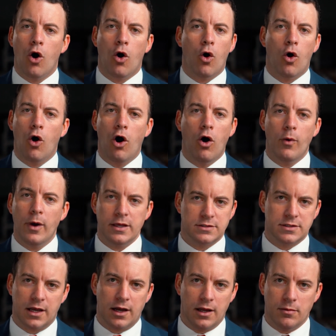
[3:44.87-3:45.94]
always
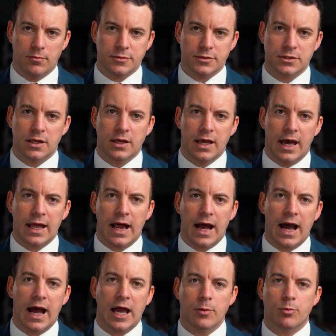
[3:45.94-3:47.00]
comes at a
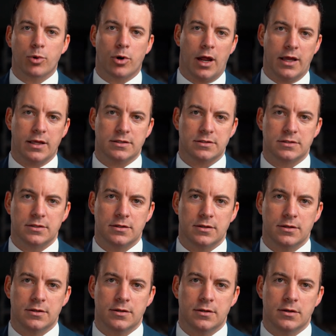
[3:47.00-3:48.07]
high price.
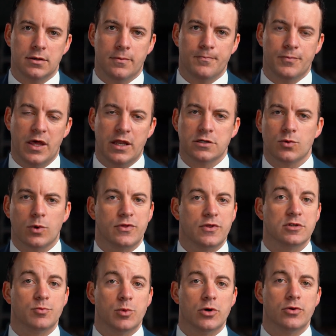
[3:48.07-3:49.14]
That is what
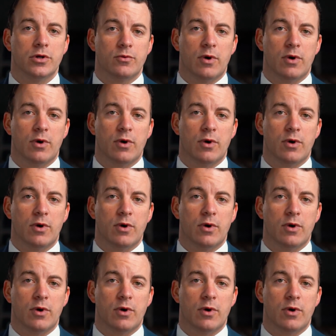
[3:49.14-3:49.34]
this building